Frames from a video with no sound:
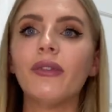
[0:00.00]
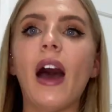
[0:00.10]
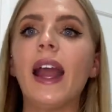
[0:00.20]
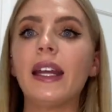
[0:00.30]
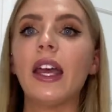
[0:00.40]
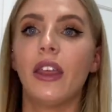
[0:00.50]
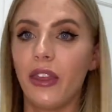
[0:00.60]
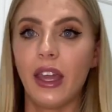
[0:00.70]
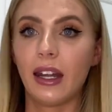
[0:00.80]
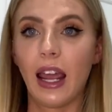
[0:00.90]
fine,
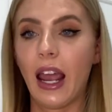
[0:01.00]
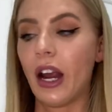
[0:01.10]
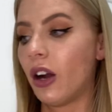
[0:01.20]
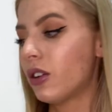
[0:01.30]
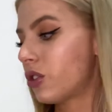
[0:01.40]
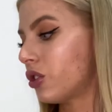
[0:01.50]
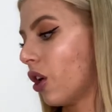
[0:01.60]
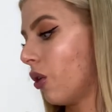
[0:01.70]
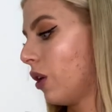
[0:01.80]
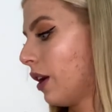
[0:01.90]
thin hair,
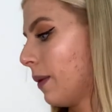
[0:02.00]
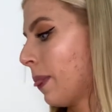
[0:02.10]
so